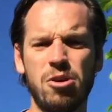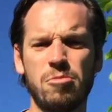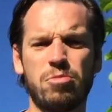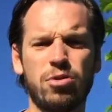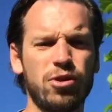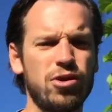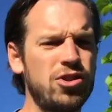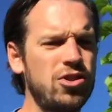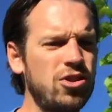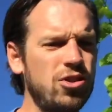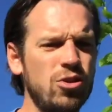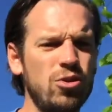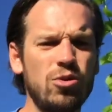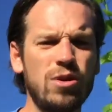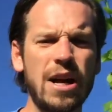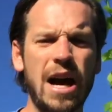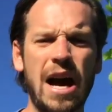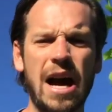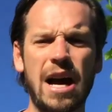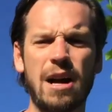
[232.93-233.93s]
Pursue
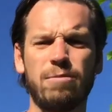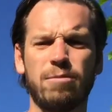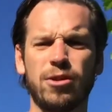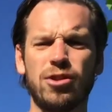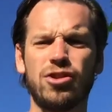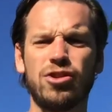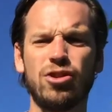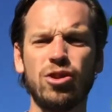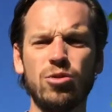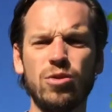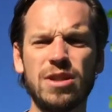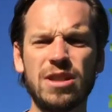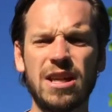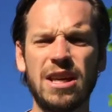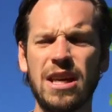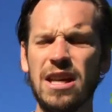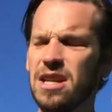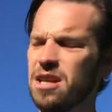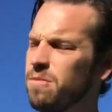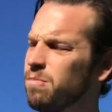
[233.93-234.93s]
God, pursue his
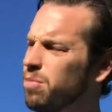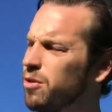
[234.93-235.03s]
kingdom,